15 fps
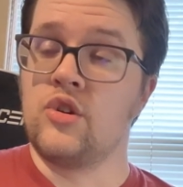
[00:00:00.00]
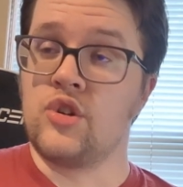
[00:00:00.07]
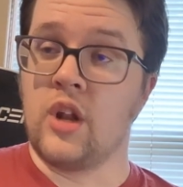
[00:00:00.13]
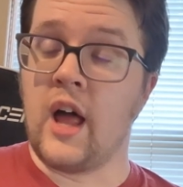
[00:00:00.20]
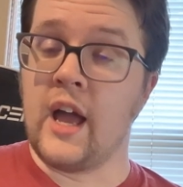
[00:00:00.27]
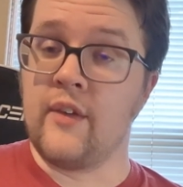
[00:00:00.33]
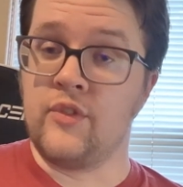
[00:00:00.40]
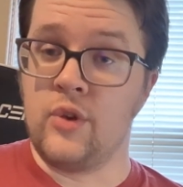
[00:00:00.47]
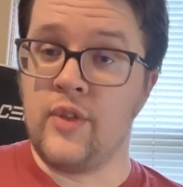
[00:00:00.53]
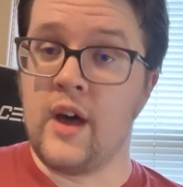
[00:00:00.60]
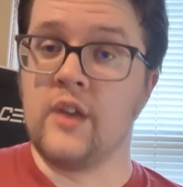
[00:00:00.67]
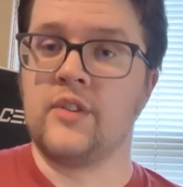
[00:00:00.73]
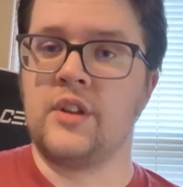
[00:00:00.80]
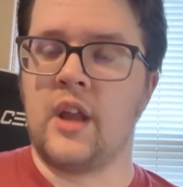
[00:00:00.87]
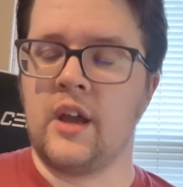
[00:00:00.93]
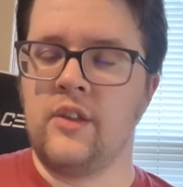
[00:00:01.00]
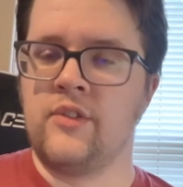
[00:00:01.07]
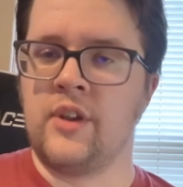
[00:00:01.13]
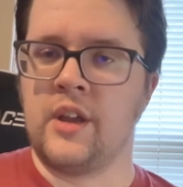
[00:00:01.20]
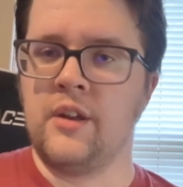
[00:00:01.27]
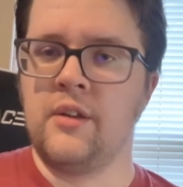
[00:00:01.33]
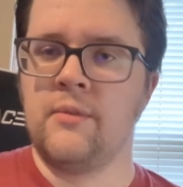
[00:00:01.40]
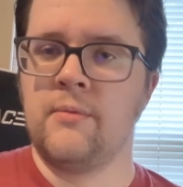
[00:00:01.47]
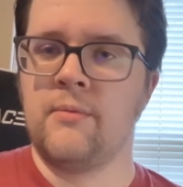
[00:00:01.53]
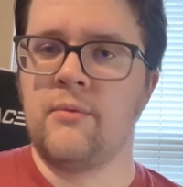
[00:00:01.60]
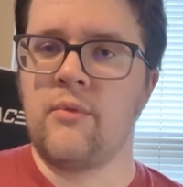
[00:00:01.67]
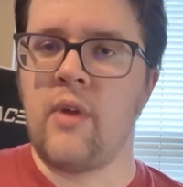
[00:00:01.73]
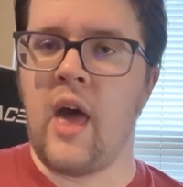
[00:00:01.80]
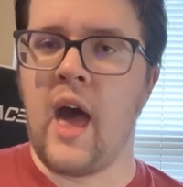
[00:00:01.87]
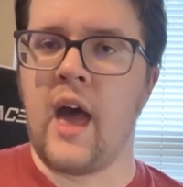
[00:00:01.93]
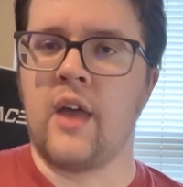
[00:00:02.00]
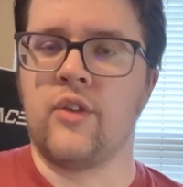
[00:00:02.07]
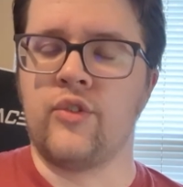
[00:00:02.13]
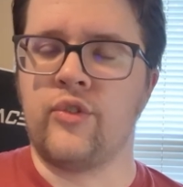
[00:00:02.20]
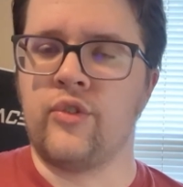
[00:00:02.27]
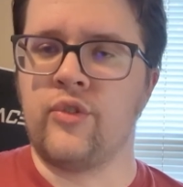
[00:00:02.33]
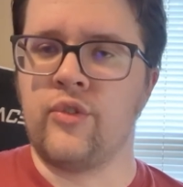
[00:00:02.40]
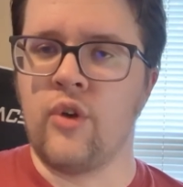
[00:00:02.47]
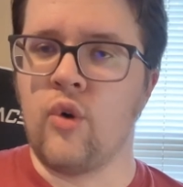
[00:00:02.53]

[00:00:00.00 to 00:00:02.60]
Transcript: July of 2019 as